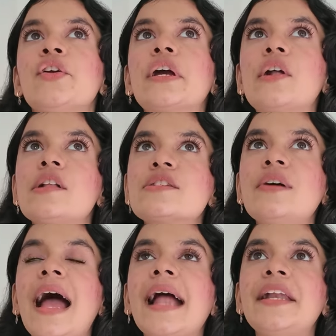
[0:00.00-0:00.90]
You can also
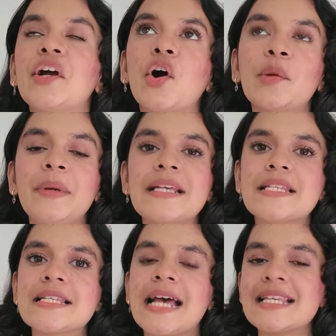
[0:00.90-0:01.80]
add decor
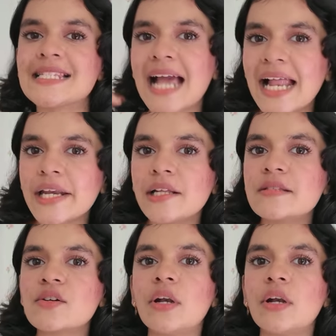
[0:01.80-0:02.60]
pieces as candles